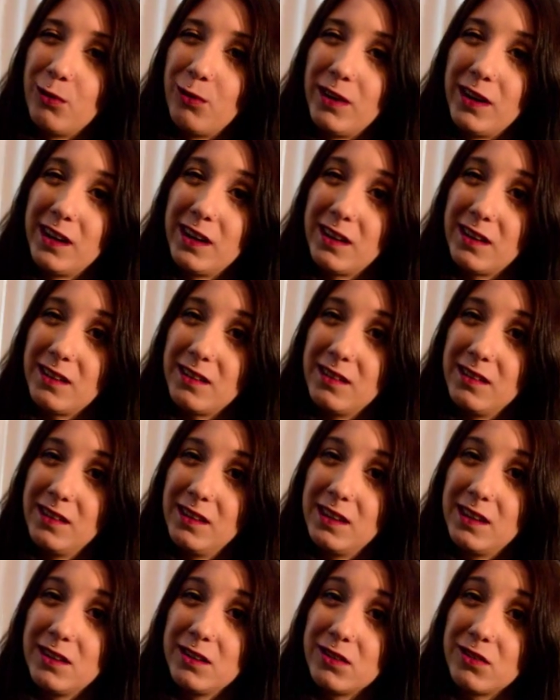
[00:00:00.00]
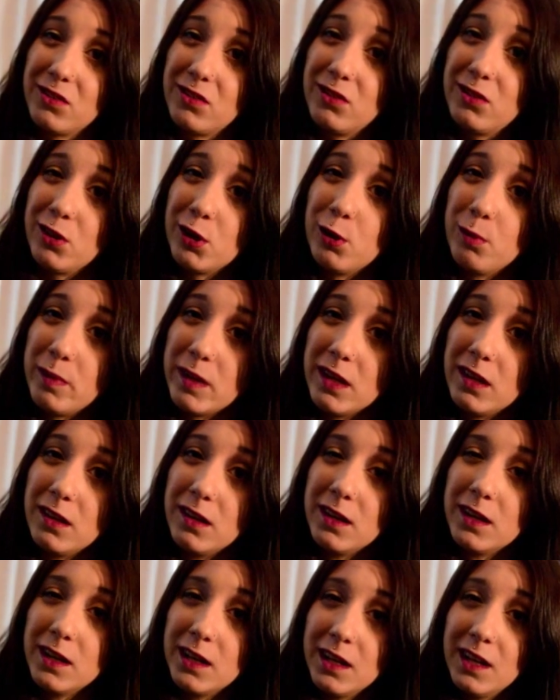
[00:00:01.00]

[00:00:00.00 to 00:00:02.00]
work. Like, you're stupid.